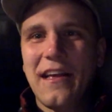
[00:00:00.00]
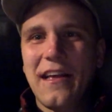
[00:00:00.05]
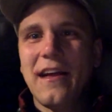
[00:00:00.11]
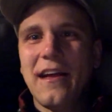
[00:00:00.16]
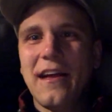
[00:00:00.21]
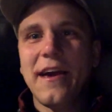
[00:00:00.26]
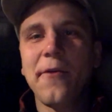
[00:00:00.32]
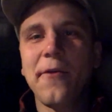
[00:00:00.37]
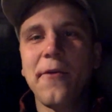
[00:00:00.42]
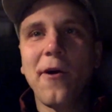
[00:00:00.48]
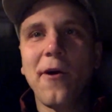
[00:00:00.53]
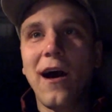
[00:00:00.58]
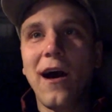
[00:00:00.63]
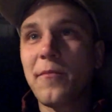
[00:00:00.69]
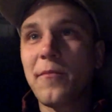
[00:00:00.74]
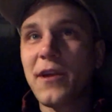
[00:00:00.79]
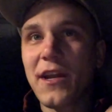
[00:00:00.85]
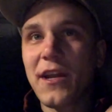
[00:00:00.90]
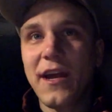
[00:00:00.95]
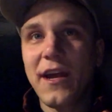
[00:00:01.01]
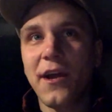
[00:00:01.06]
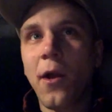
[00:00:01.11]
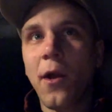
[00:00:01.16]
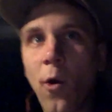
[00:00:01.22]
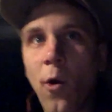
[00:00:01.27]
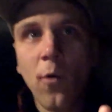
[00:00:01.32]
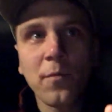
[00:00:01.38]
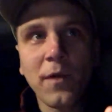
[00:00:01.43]
Hey, well, I'm gonna head
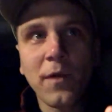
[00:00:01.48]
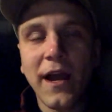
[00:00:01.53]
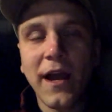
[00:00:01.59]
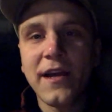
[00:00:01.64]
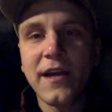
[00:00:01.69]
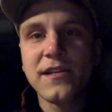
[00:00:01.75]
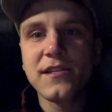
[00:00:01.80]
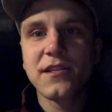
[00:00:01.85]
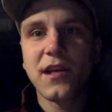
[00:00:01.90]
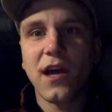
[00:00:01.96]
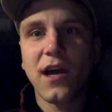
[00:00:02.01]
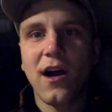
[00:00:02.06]
home, guys.